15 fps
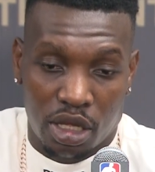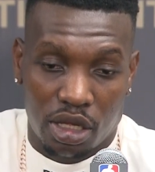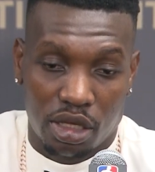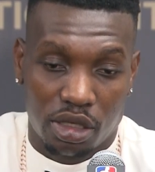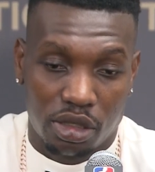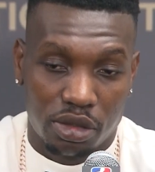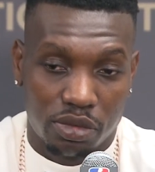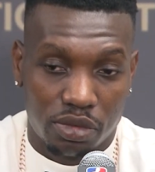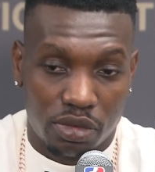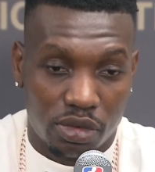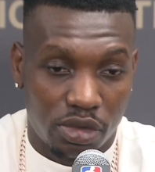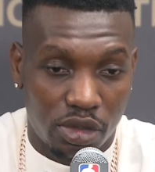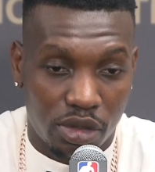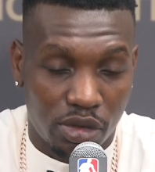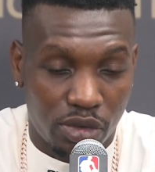Um,
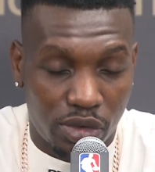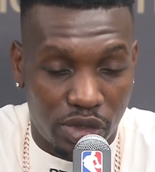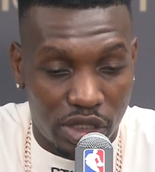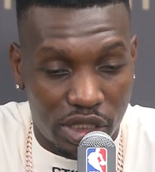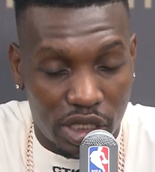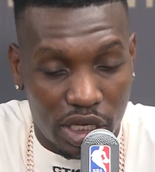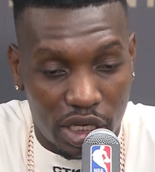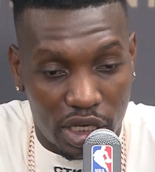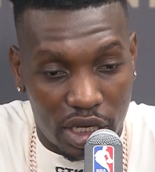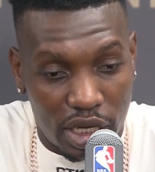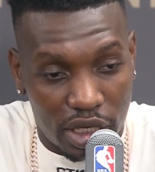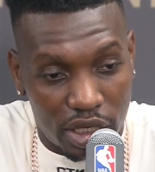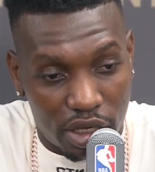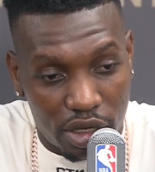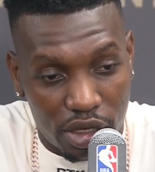we were saying
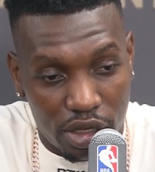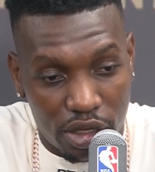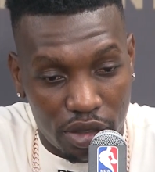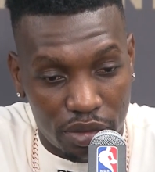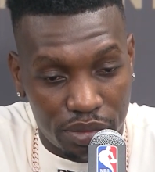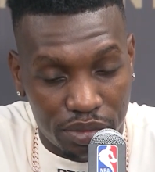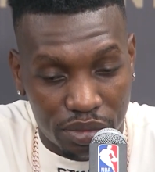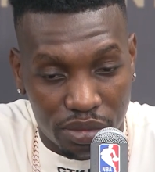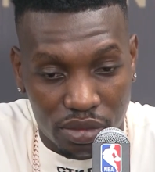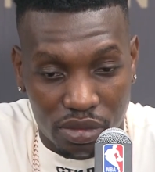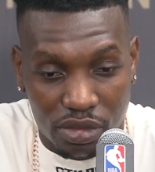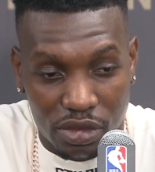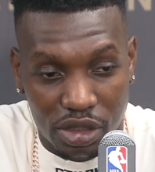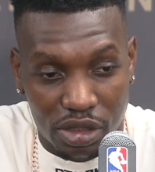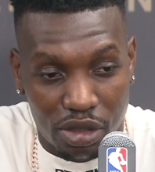like, uh,
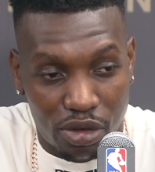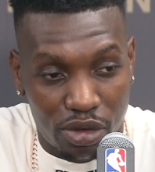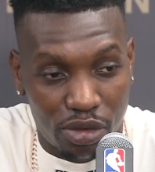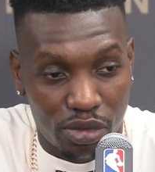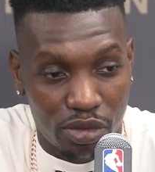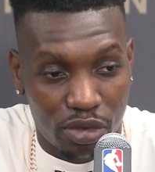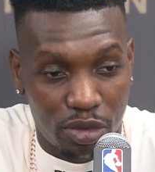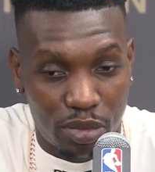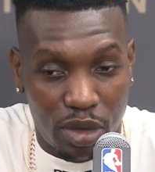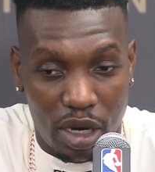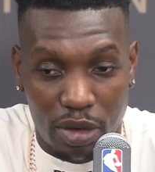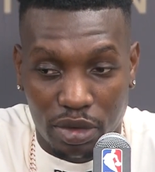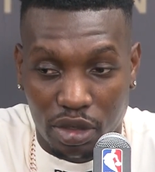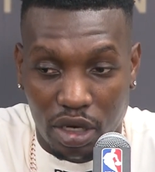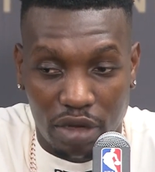you know, we're
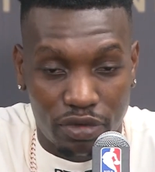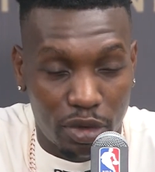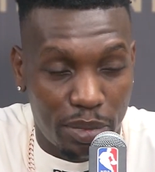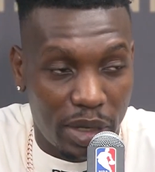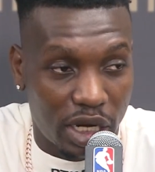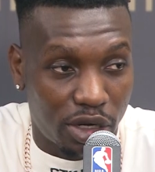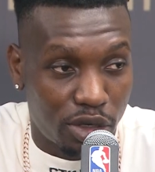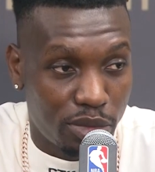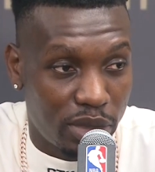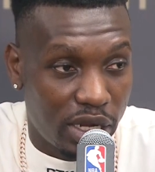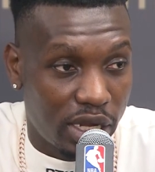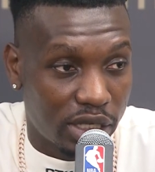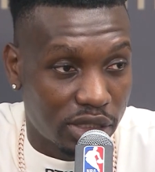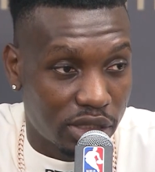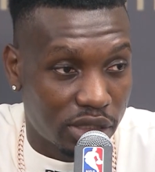probably gonna have to pack our
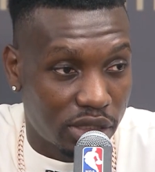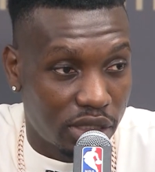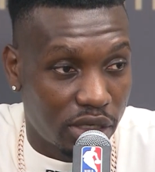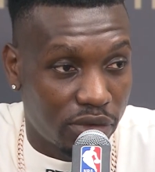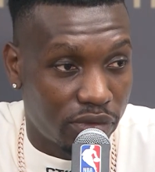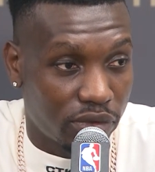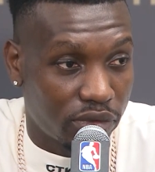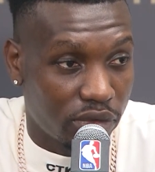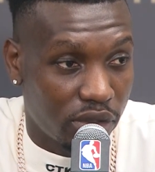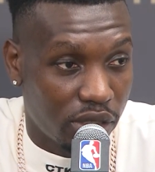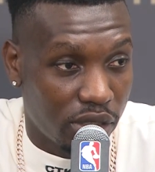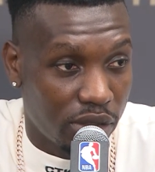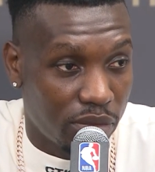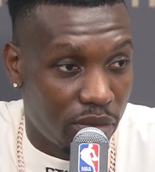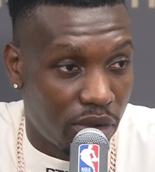bags and stuff,
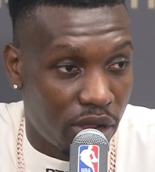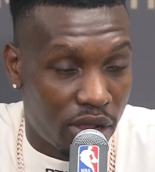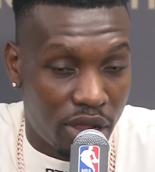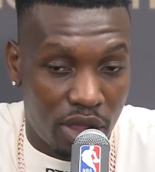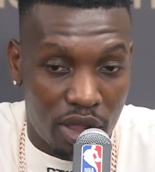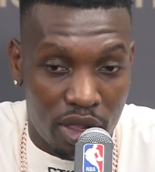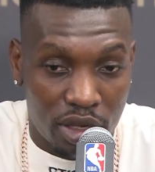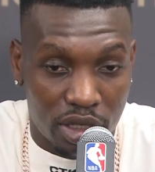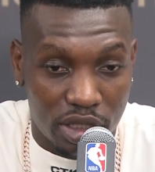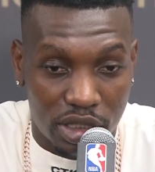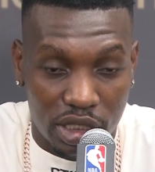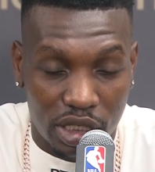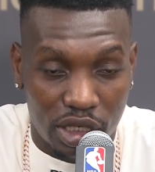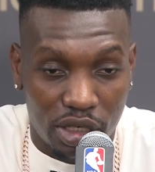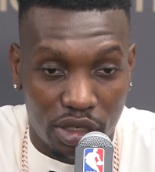because
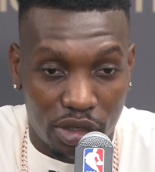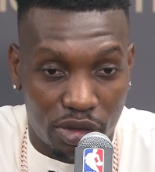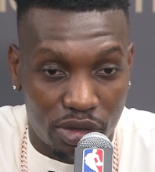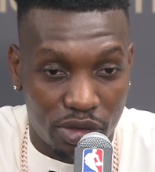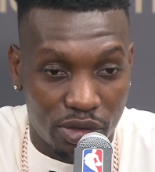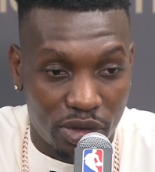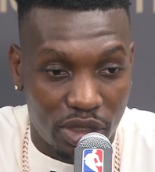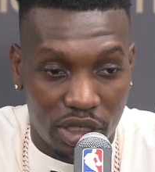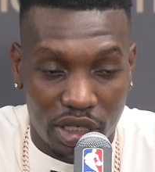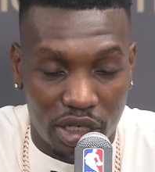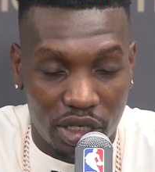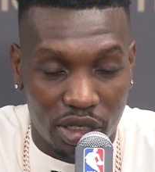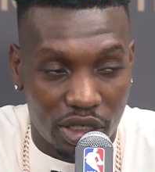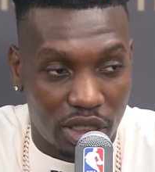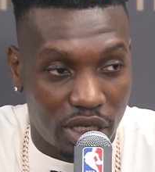um, it didn't look too, it
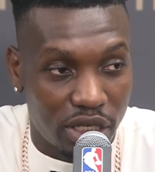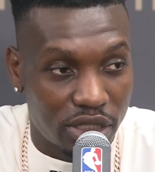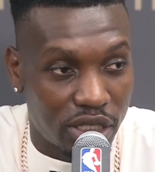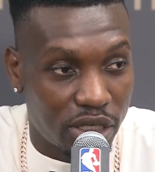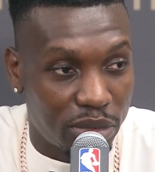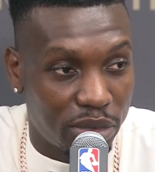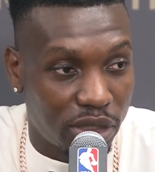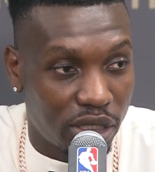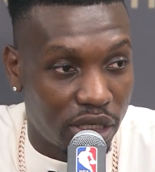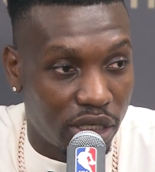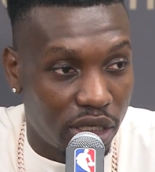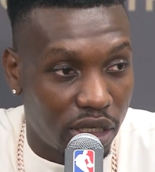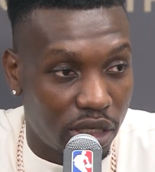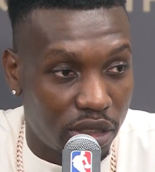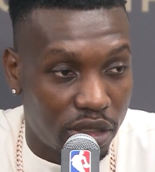didn't look nice at the
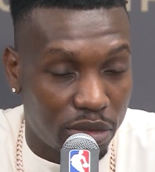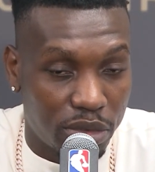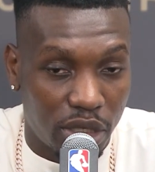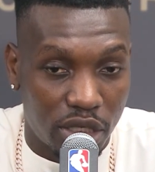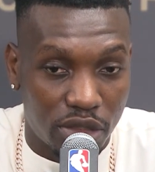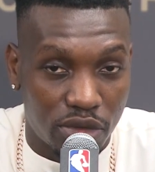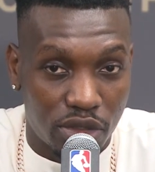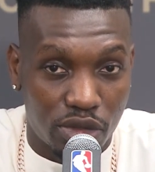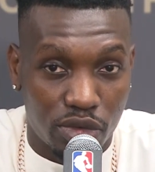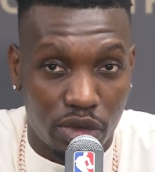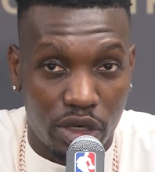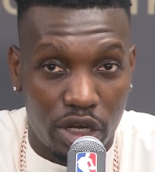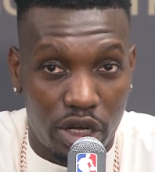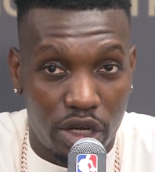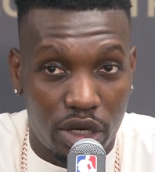beginning. And to be honest with you, we
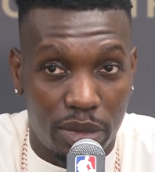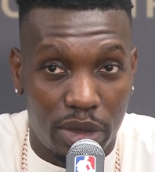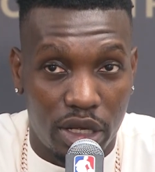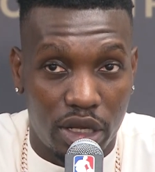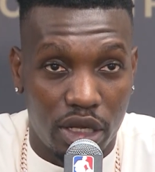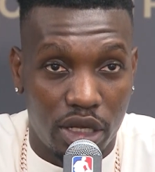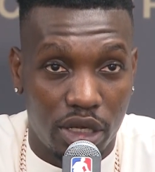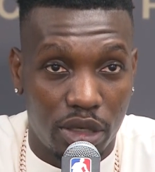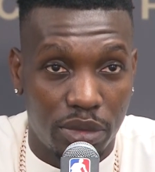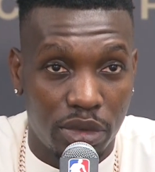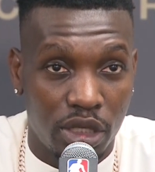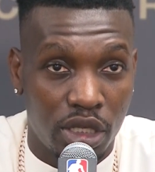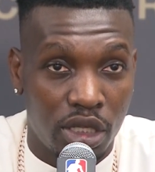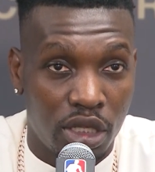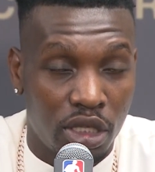were hearing about um,
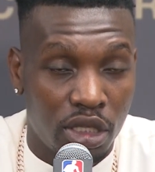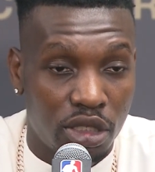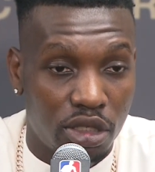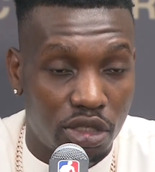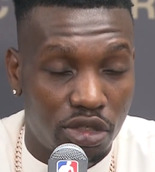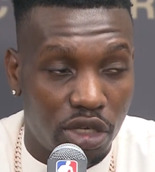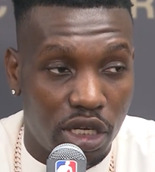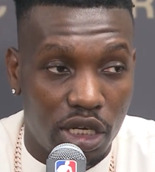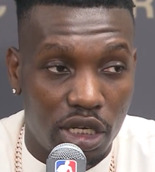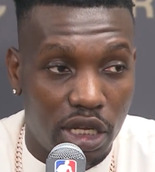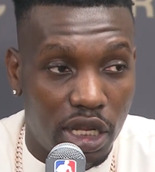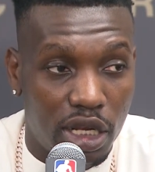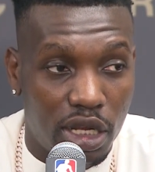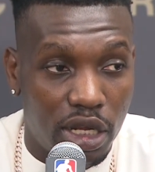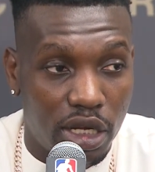the trade
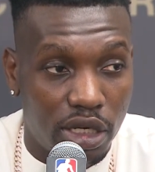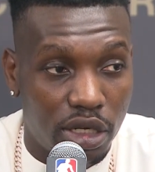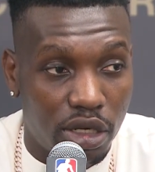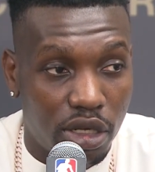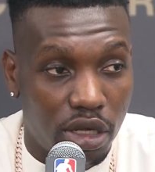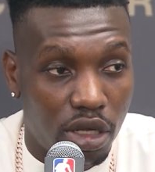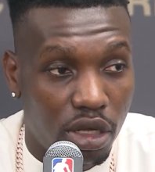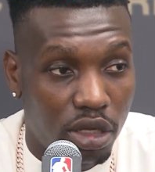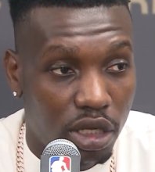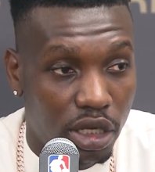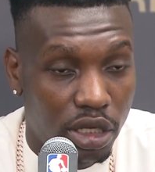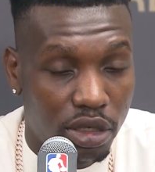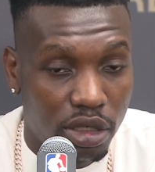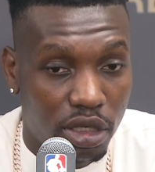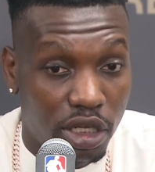deadline and all,
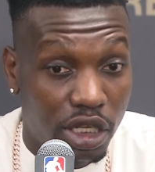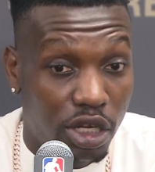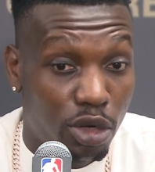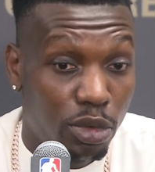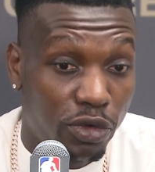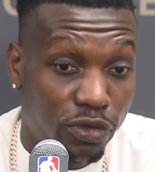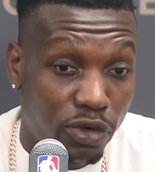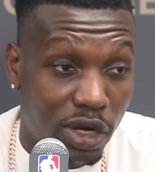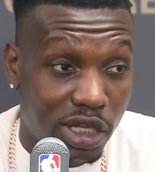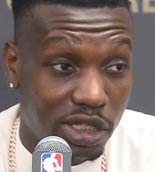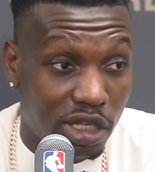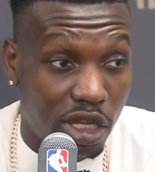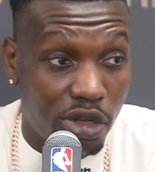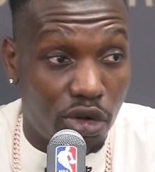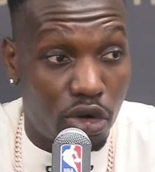and the year before I
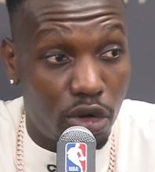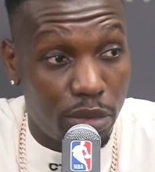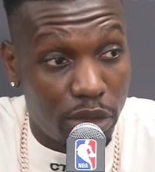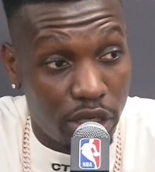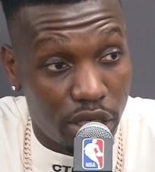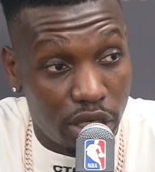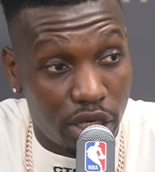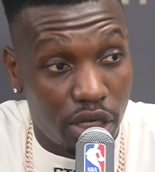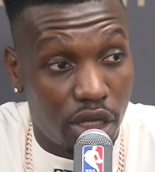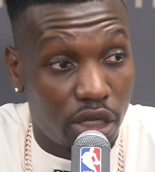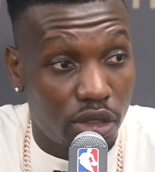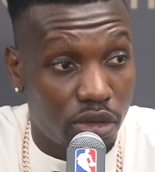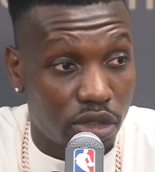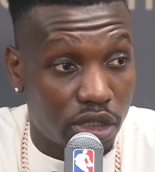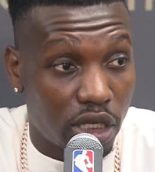saw Norman and all
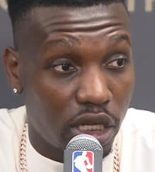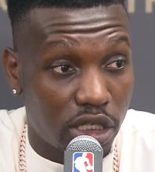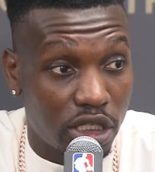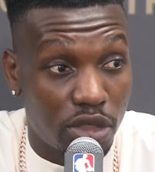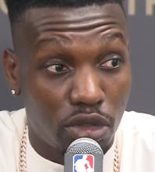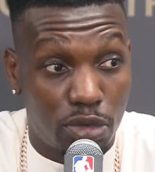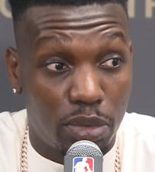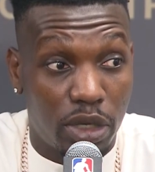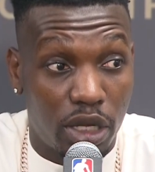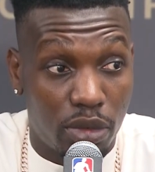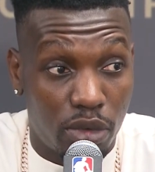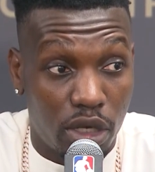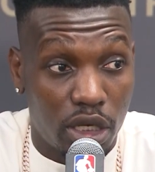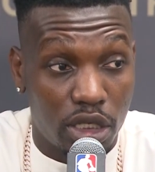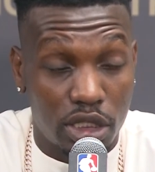those guys. He was playing
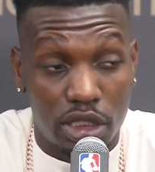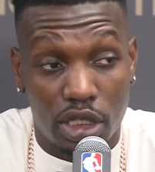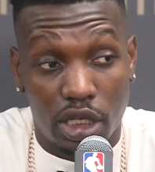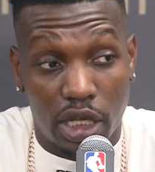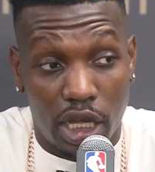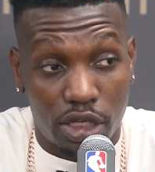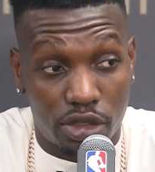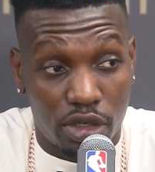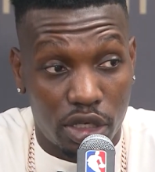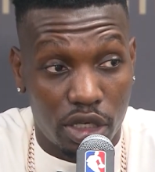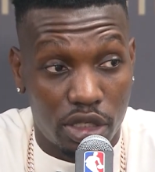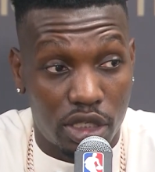well and still got traded.